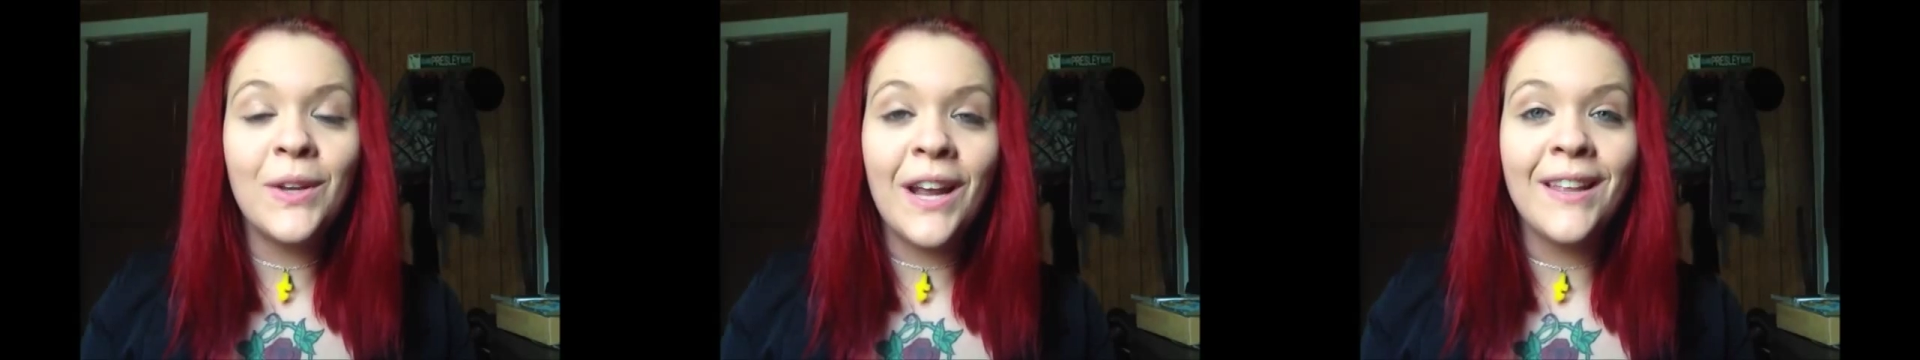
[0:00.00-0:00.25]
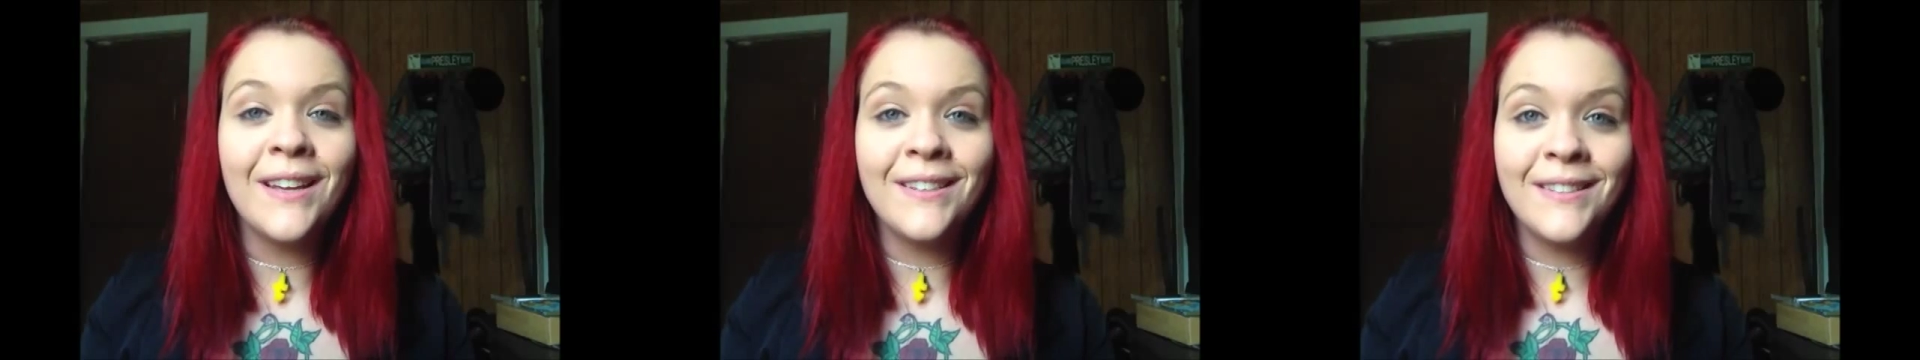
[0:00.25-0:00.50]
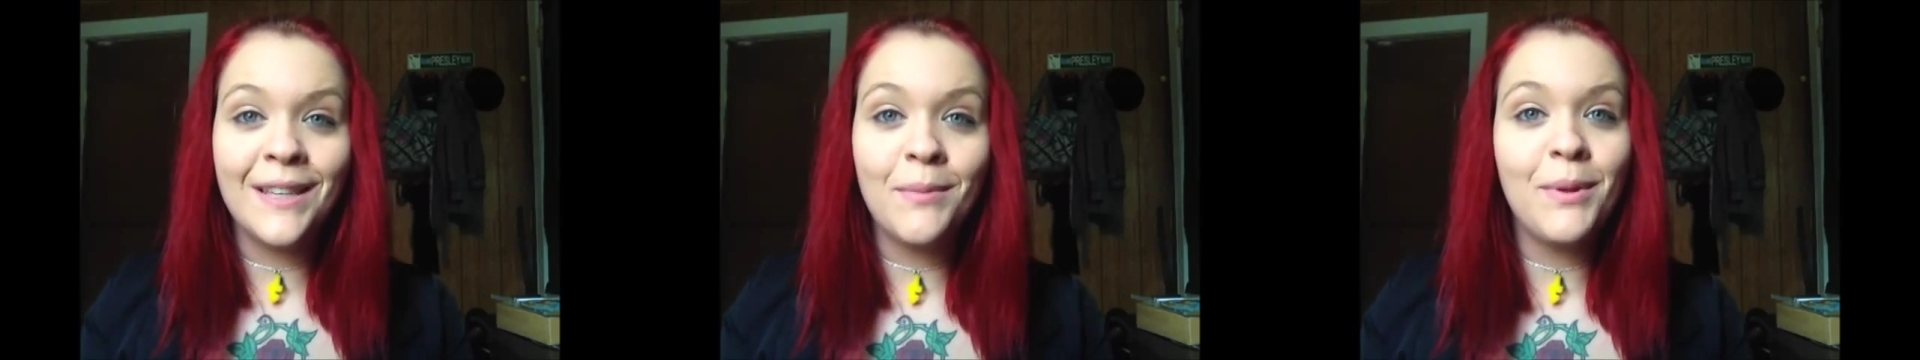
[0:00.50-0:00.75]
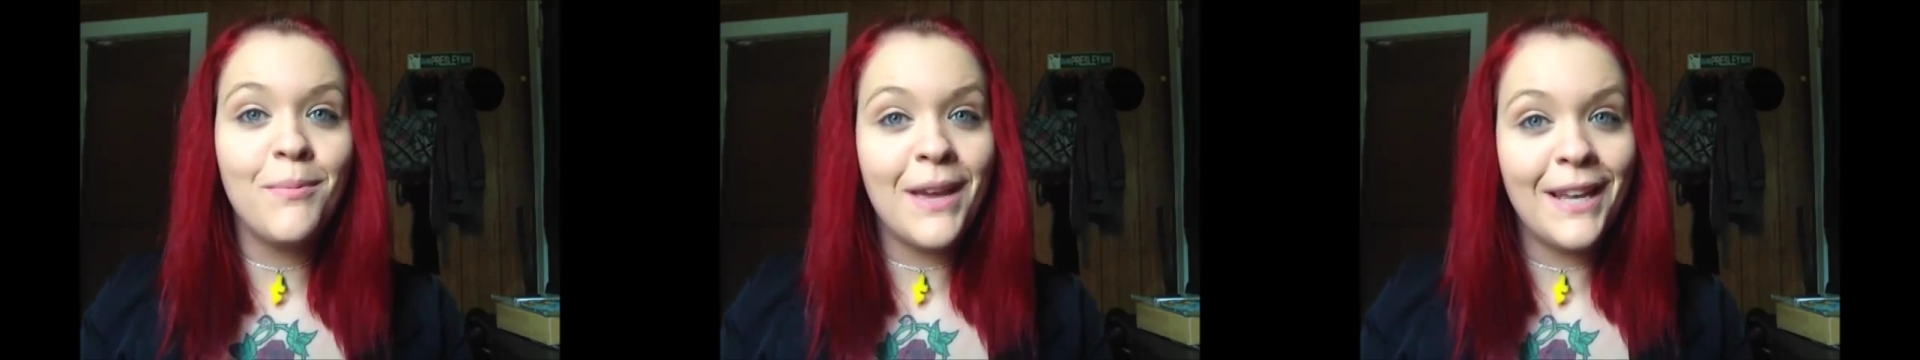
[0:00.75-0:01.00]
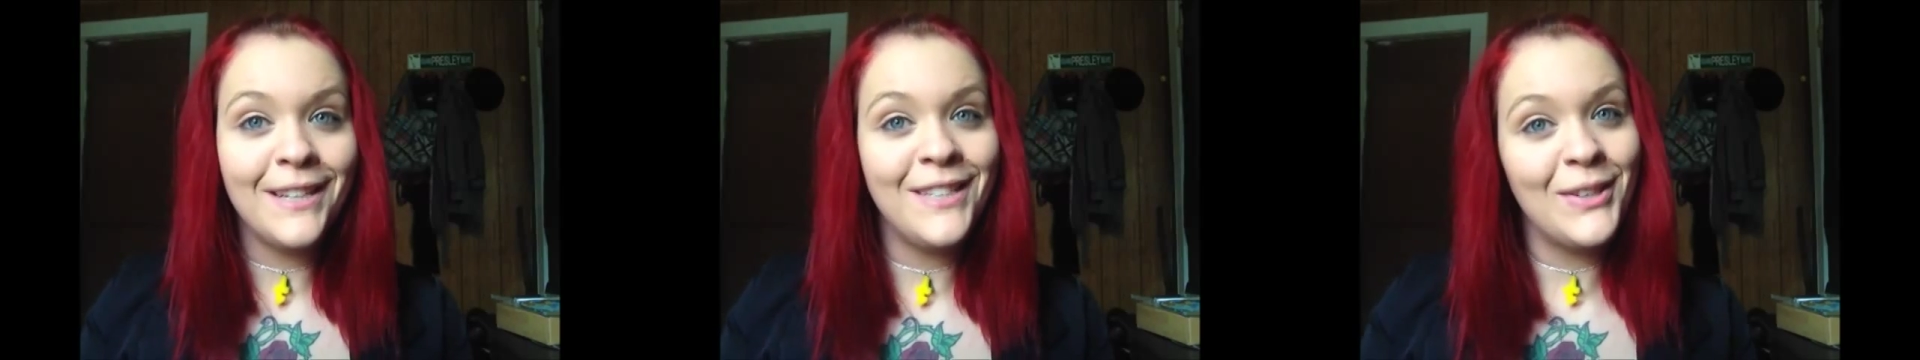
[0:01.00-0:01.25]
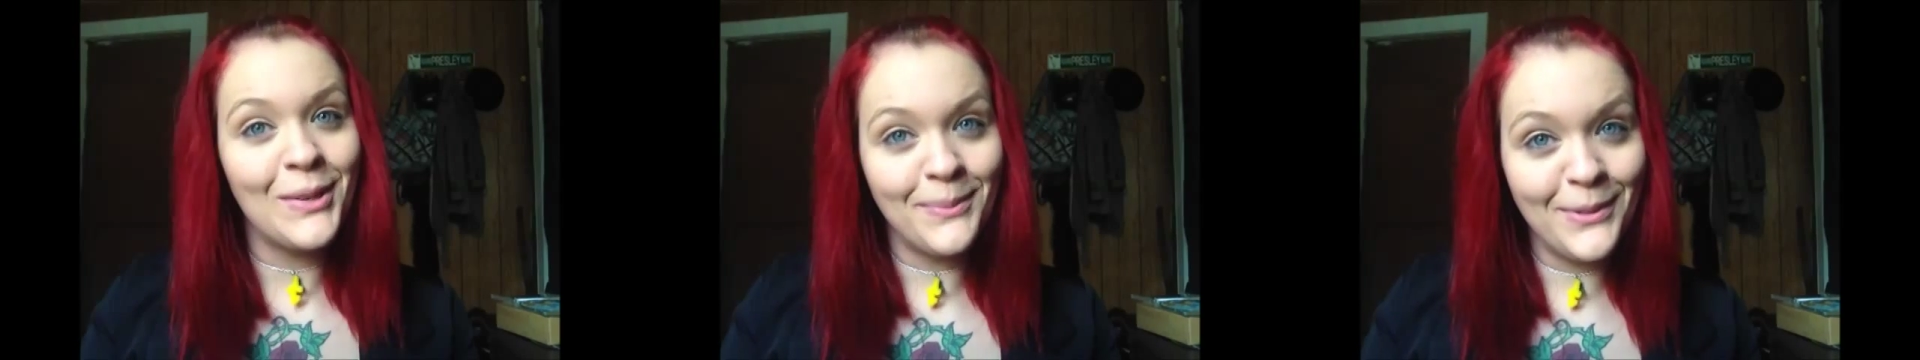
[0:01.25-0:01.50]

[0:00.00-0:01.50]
would I like to see be made into a